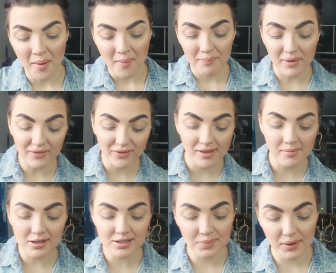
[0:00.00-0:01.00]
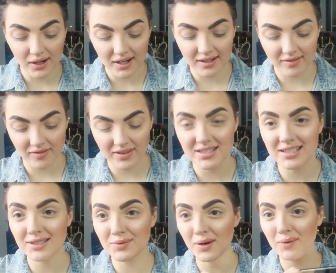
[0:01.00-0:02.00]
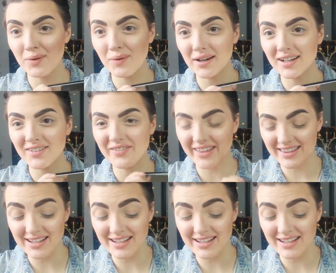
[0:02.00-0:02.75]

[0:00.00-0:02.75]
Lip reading: But for the most part, this is what we're working with.